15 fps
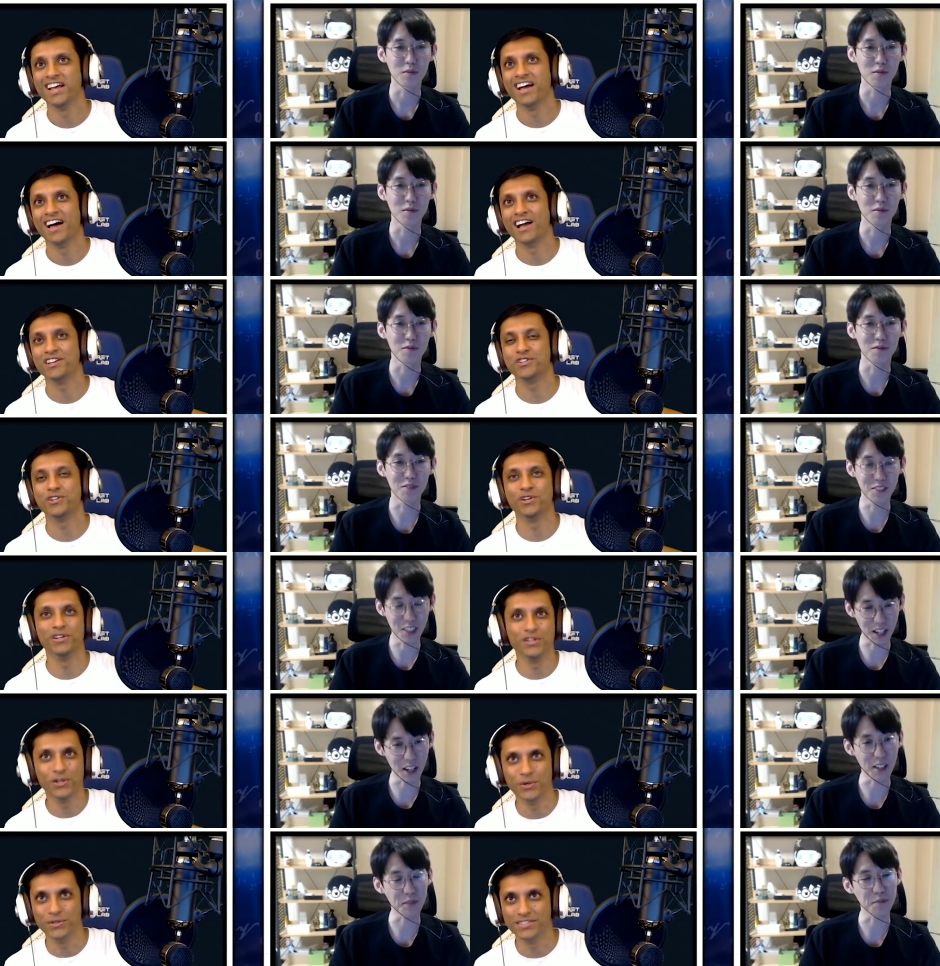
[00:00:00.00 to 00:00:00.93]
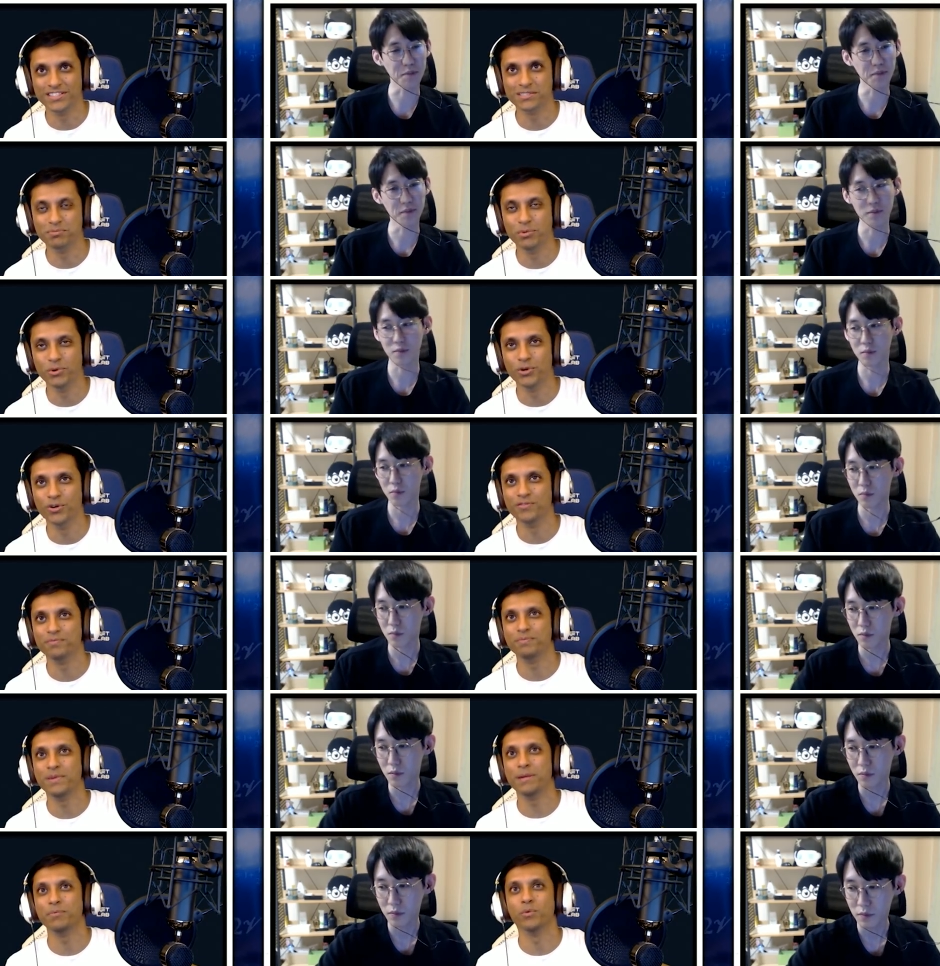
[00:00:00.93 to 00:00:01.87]
Speaker 1: I shouldn't yeah. use this move.
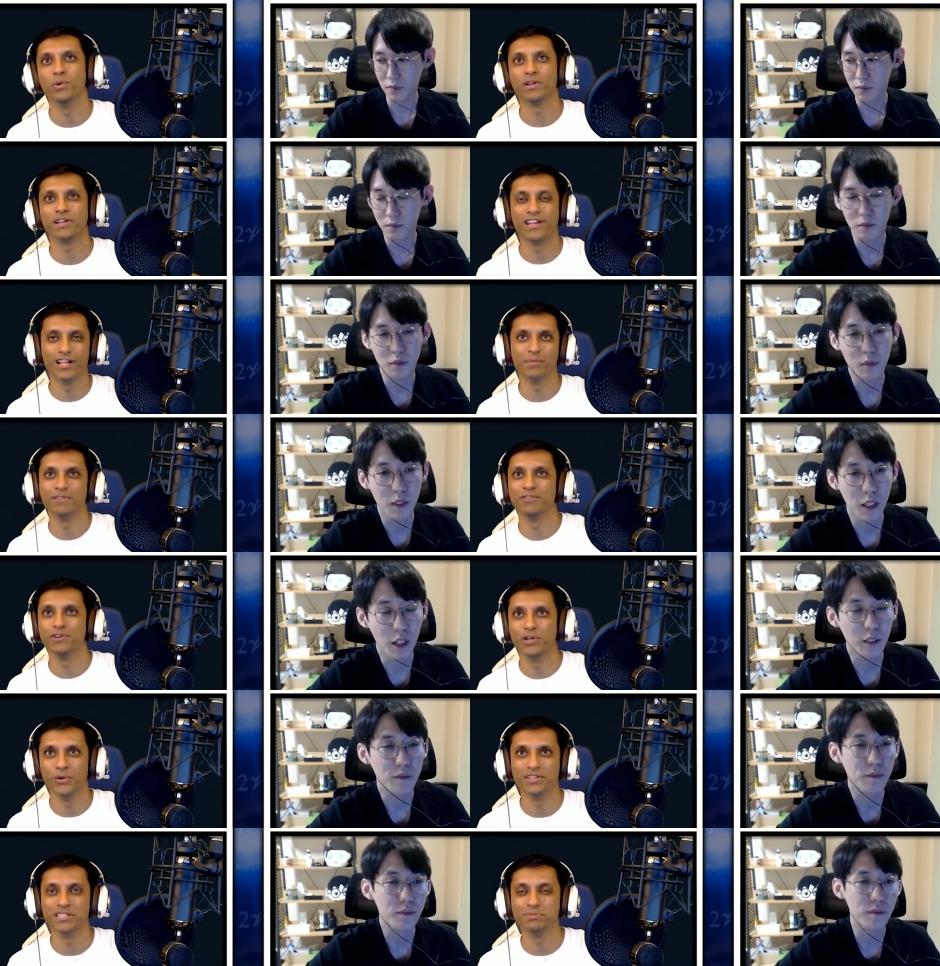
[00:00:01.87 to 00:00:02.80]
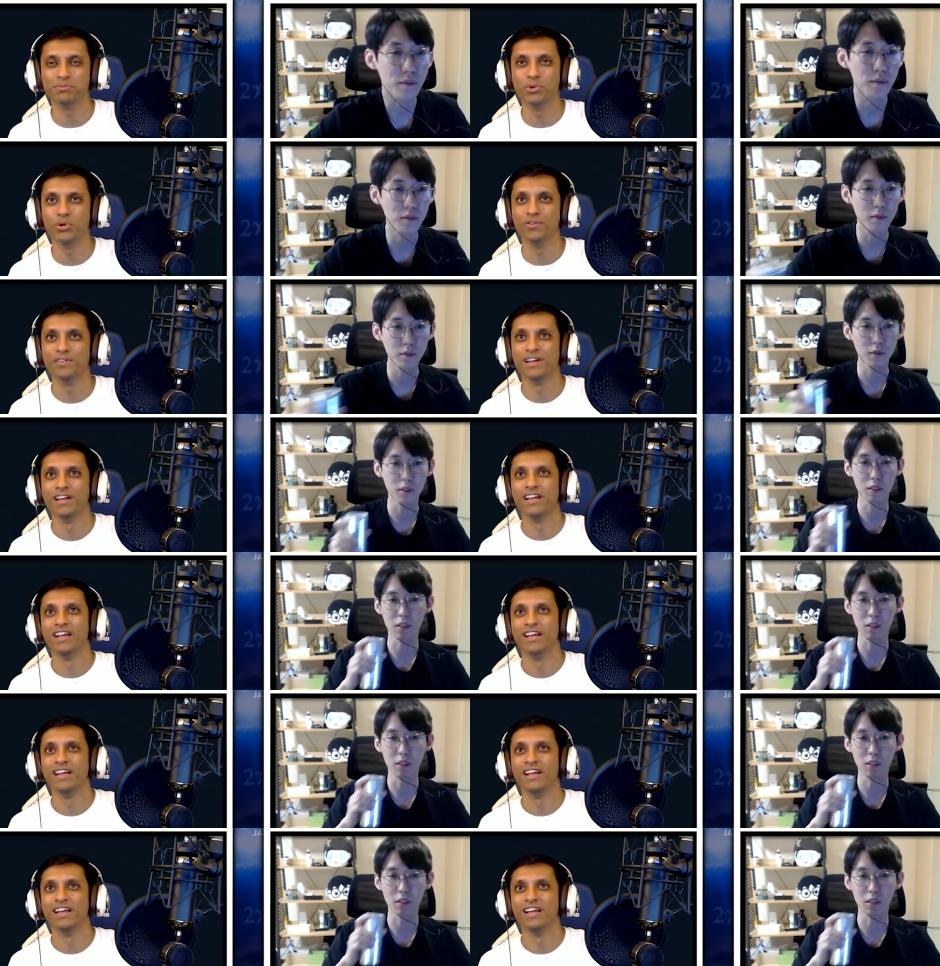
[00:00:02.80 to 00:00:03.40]
People will kill me yeah. for doing this move.